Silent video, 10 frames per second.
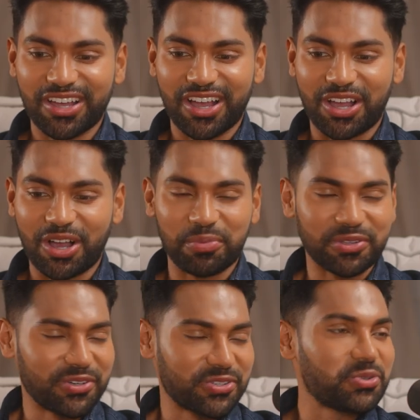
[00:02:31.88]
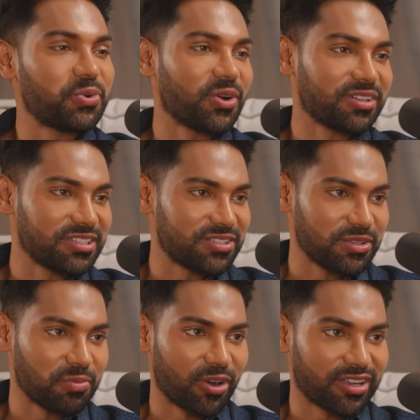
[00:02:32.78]
a couple years too early to
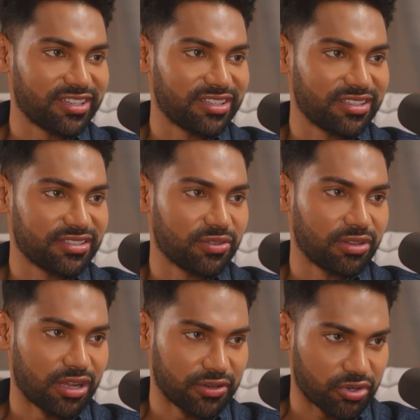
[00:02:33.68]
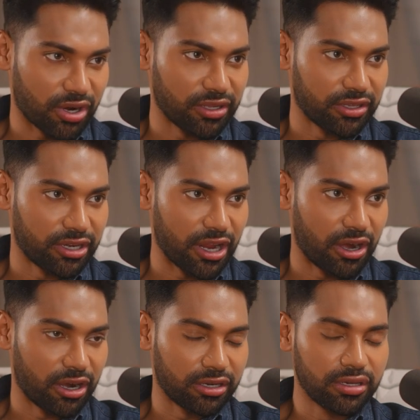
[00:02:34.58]
the market. It's a lot of trial and
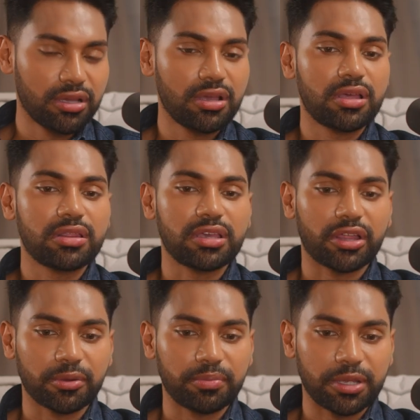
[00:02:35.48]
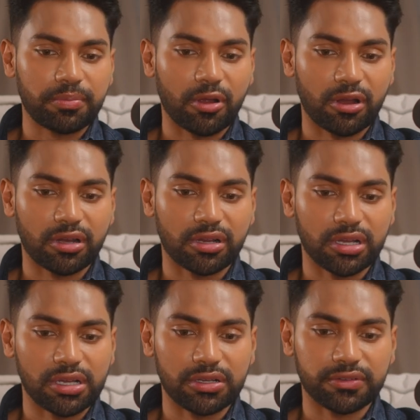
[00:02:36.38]
error. The other big part
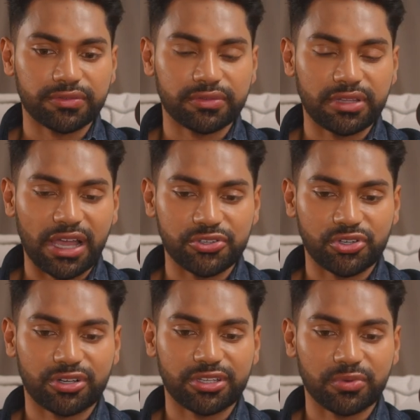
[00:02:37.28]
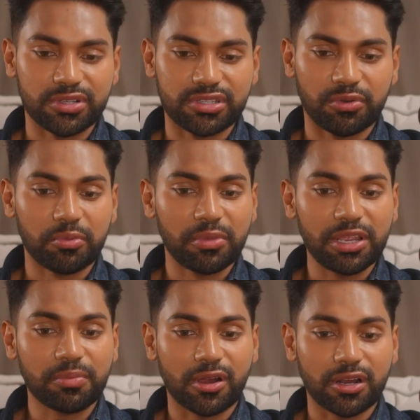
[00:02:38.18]
of that journey was there were
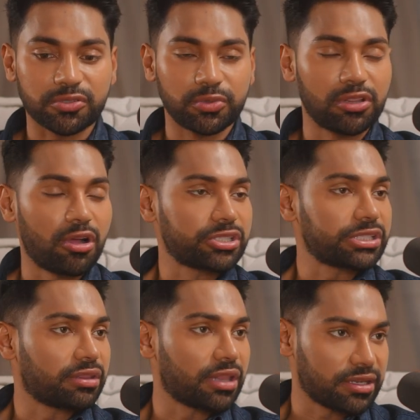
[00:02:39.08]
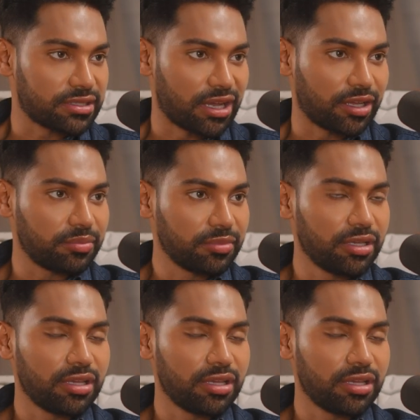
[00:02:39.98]
many products we launched at that time